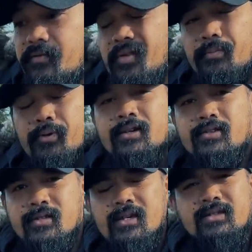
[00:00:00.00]
for the
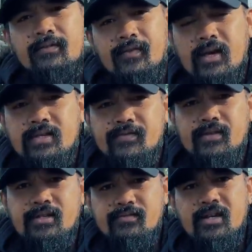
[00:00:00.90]
pressure testing phase for
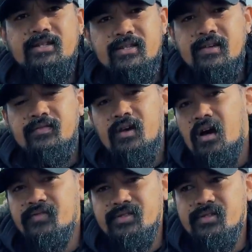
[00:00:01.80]
these range safety
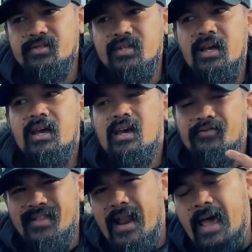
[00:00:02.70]
officers.
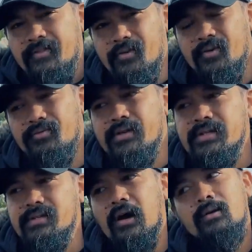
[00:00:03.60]
And for that, I have to go to
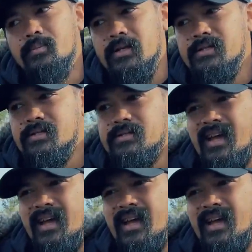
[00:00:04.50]
really dark places.